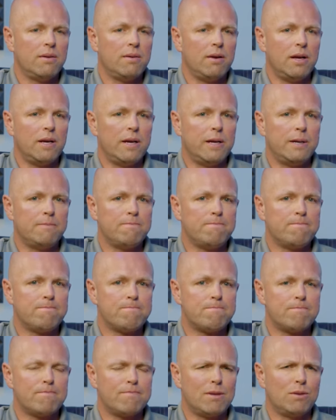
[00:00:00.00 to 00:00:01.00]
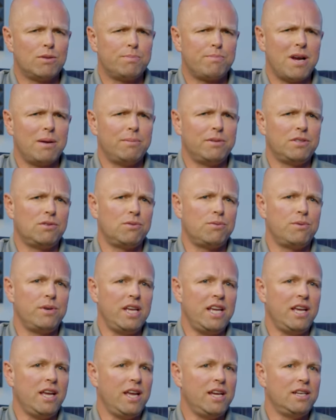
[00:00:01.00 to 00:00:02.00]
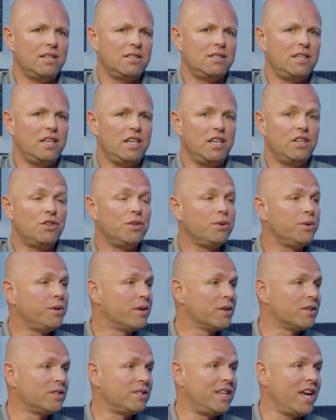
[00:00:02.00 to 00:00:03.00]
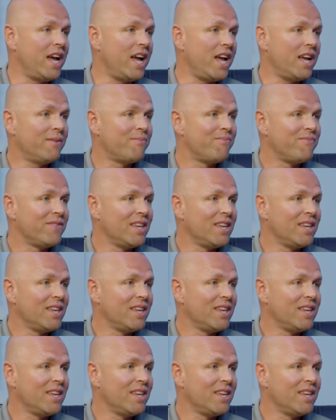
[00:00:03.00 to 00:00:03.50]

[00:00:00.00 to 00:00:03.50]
um, it was probably 2018 new year's day